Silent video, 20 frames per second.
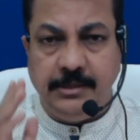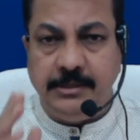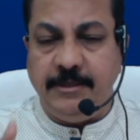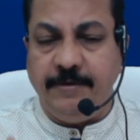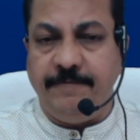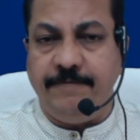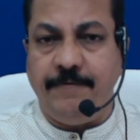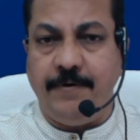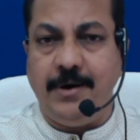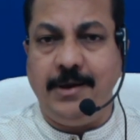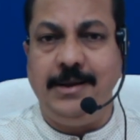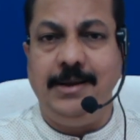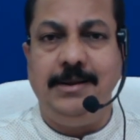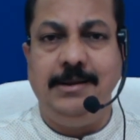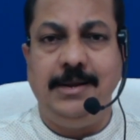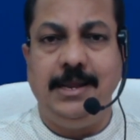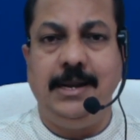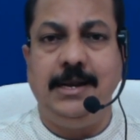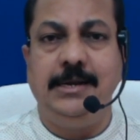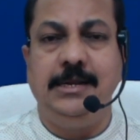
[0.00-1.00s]
the foreign
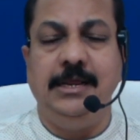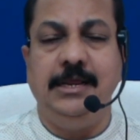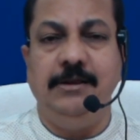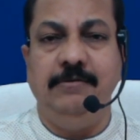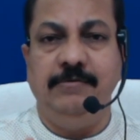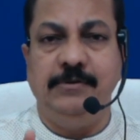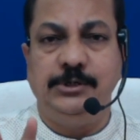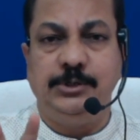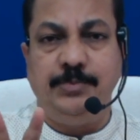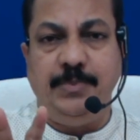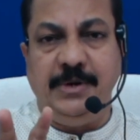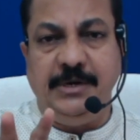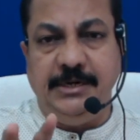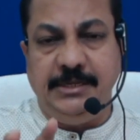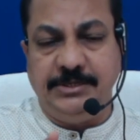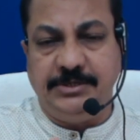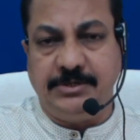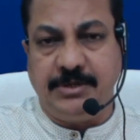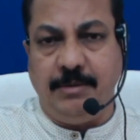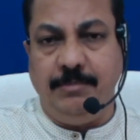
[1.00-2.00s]
direct investment
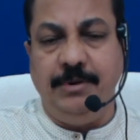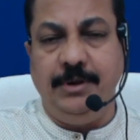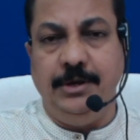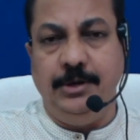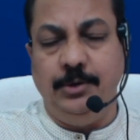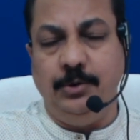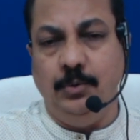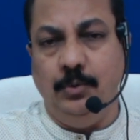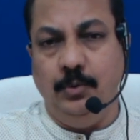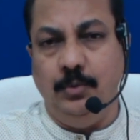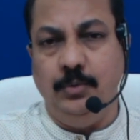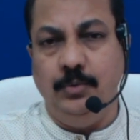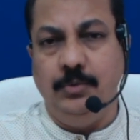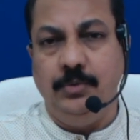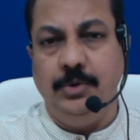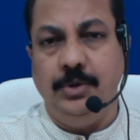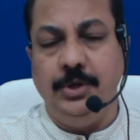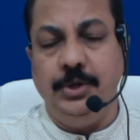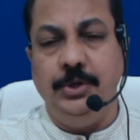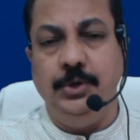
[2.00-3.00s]
is coming into
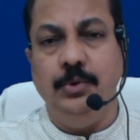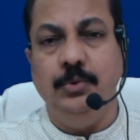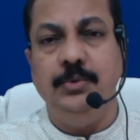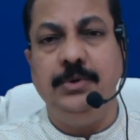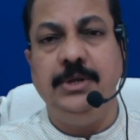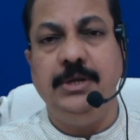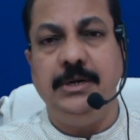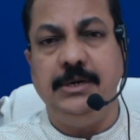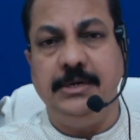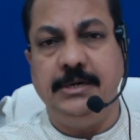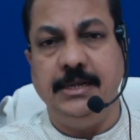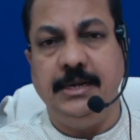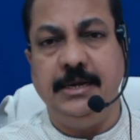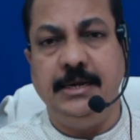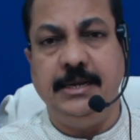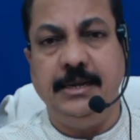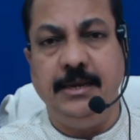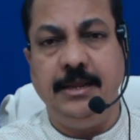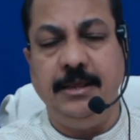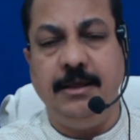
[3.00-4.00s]
union
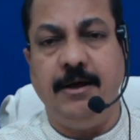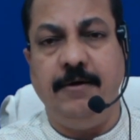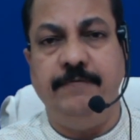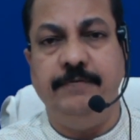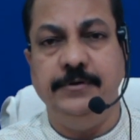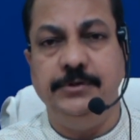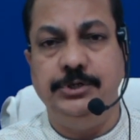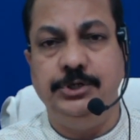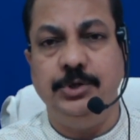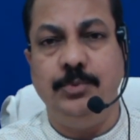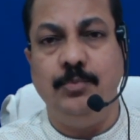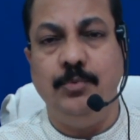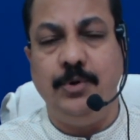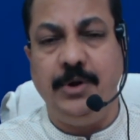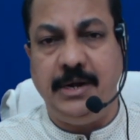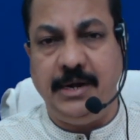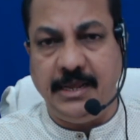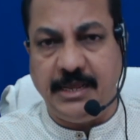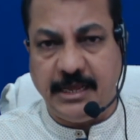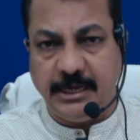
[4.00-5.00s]
territory of
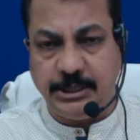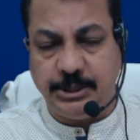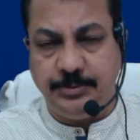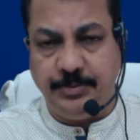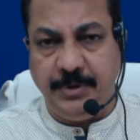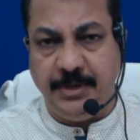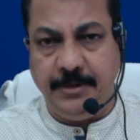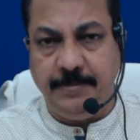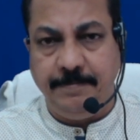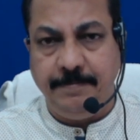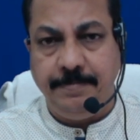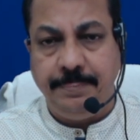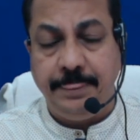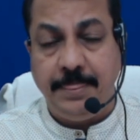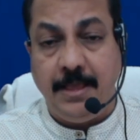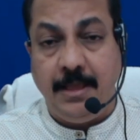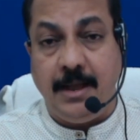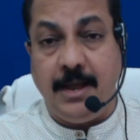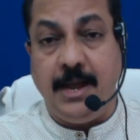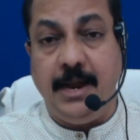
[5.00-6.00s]
Jammu and Kashmir
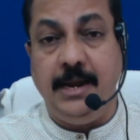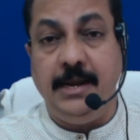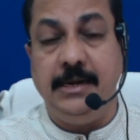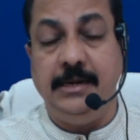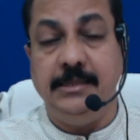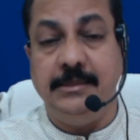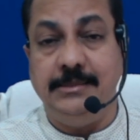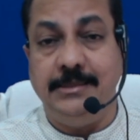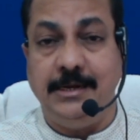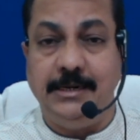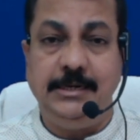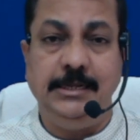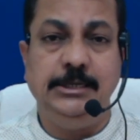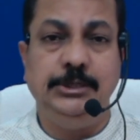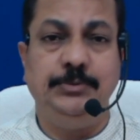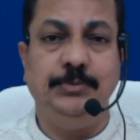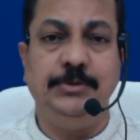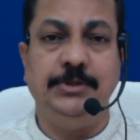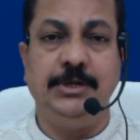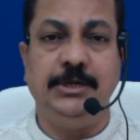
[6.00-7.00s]
and that
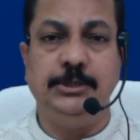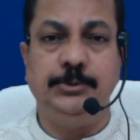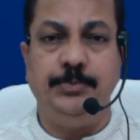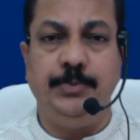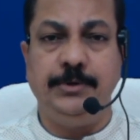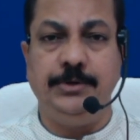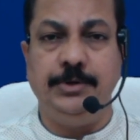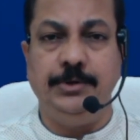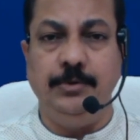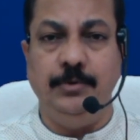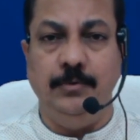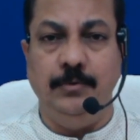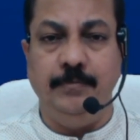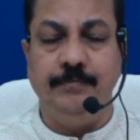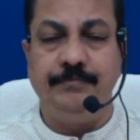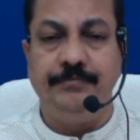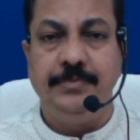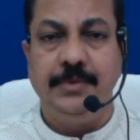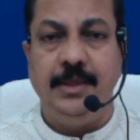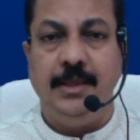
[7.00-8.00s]
is with respect
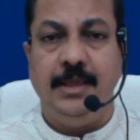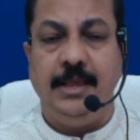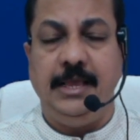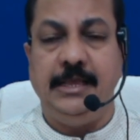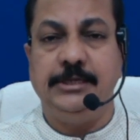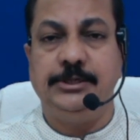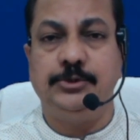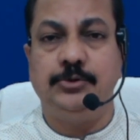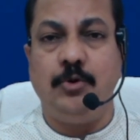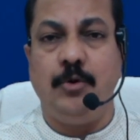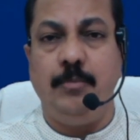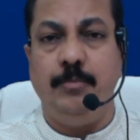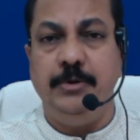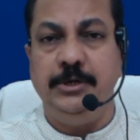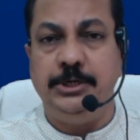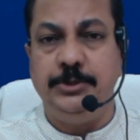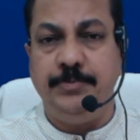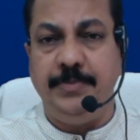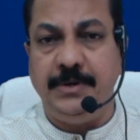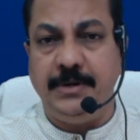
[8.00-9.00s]
to
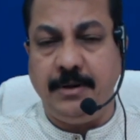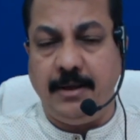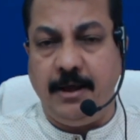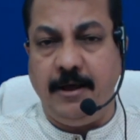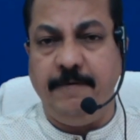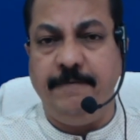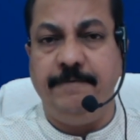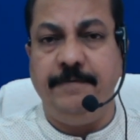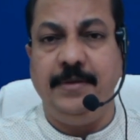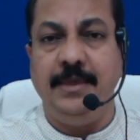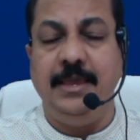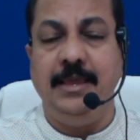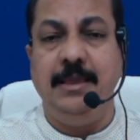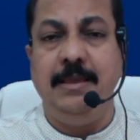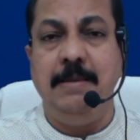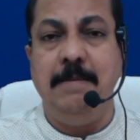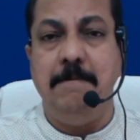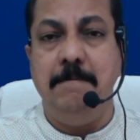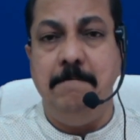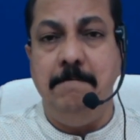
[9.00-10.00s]
establishment of
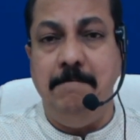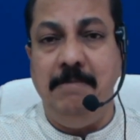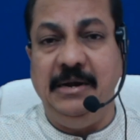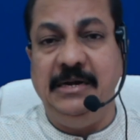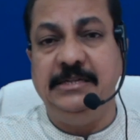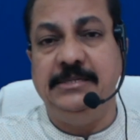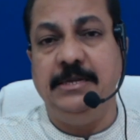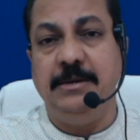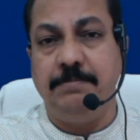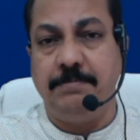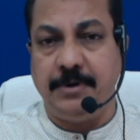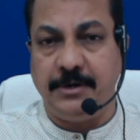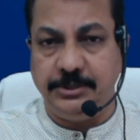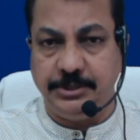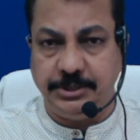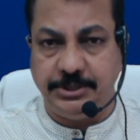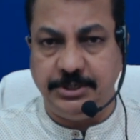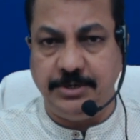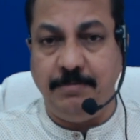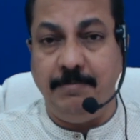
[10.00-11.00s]
a medicine
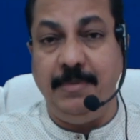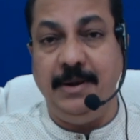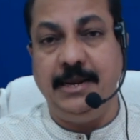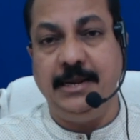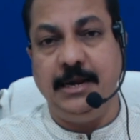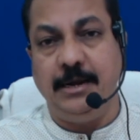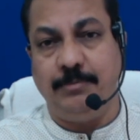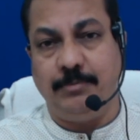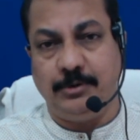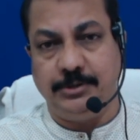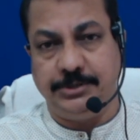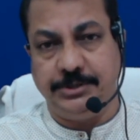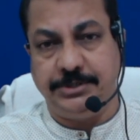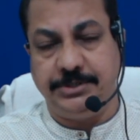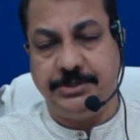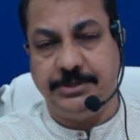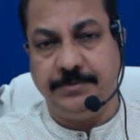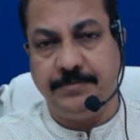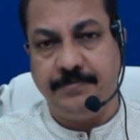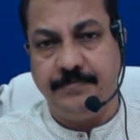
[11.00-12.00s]
project, medical
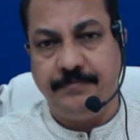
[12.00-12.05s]
project.